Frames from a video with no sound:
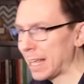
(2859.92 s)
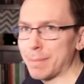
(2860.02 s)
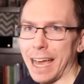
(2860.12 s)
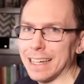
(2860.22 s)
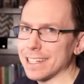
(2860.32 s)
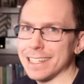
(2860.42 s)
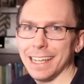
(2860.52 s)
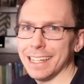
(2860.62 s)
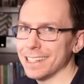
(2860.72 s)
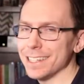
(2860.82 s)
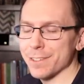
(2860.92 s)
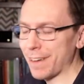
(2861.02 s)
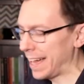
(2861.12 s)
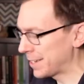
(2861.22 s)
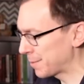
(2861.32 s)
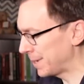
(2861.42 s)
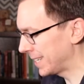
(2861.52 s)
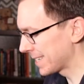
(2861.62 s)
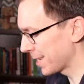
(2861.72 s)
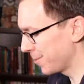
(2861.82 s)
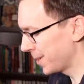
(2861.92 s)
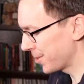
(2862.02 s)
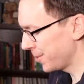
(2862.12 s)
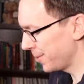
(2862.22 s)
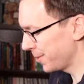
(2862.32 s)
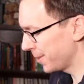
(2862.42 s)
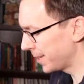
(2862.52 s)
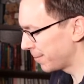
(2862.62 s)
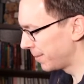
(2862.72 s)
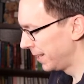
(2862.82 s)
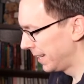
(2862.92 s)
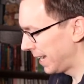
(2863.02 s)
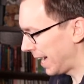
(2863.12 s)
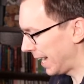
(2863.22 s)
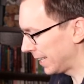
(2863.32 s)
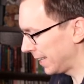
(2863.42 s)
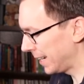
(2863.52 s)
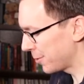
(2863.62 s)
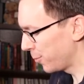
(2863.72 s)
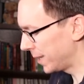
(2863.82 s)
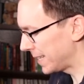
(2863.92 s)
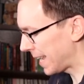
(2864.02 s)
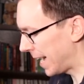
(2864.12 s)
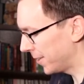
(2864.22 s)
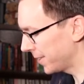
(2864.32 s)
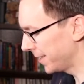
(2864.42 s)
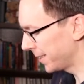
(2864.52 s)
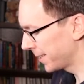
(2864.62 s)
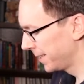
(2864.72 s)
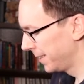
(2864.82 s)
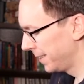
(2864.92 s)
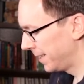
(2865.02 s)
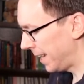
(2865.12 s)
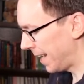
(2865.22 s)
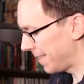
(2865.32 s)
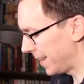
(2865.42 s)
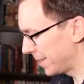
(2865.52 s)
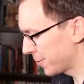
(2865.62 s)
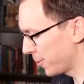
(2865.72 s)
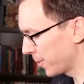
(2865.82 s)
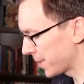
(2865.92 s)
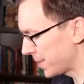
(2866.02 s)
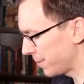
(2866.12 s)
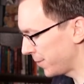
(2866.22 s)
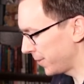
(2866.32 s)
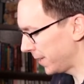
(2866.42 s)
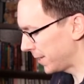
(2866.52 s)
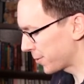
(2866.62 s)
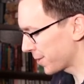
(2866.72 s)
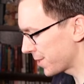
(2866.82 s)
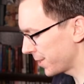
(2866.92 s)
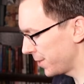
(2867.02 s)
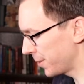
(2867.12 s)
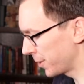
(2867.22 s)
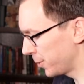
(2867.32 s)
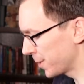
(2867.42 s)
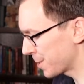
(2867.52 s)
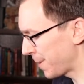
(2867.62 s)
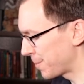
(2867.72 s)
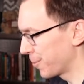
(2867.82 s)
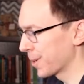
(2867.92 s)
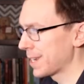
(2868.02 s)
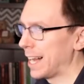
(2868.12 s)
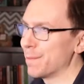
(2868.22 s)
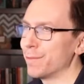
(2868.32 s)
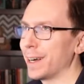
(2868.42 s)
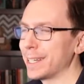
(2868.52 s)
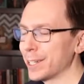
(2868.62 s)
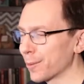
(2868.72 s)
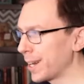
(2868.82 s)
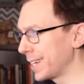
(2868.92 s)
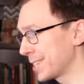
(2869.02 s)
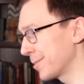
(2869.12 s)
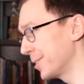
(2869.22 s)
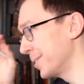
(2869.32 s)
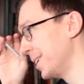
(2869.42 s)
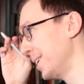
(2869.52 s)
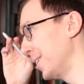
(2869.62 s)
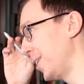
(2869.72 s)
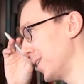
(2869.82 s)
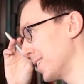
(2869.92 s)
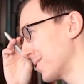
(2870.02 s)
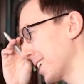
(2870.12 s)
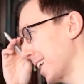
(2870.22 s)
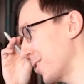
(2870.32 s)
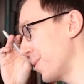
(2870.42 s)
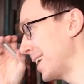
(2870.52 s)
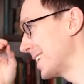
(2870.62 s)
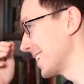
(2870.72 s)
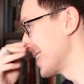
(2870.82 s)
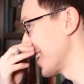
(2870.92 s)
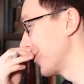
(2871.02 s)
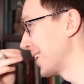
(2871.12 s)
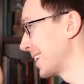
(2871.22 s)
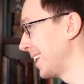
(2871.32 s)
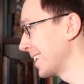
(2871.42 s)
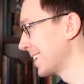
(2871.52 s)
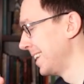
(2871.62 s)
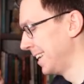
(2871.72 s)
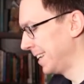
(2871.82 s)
I'm kind of just hitting these fast because I want to um, highlight what is out there. And then, of course, if you're interested, you can always spend more time fighting your way through all of the equations and whatnot.